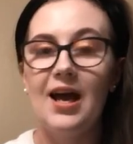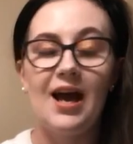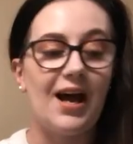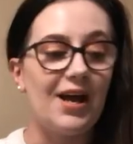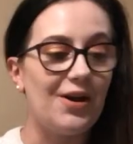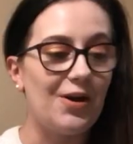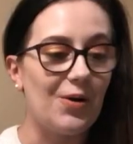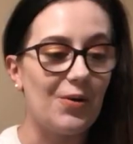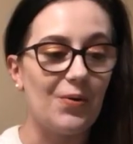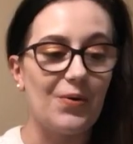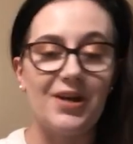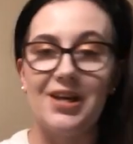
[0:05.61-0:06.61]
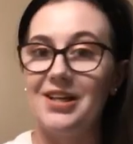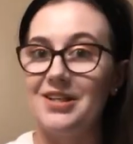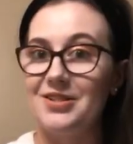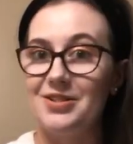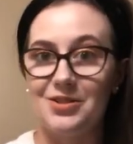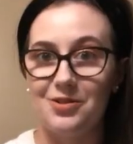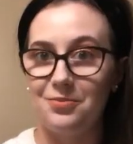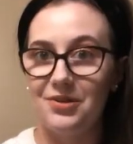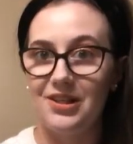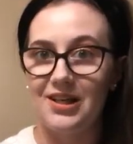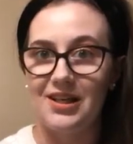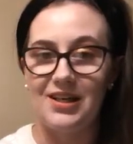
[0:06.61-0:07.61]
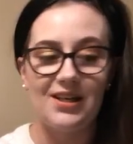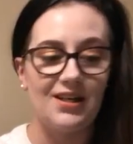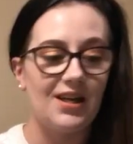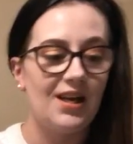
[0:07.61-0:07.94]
I know it is super late.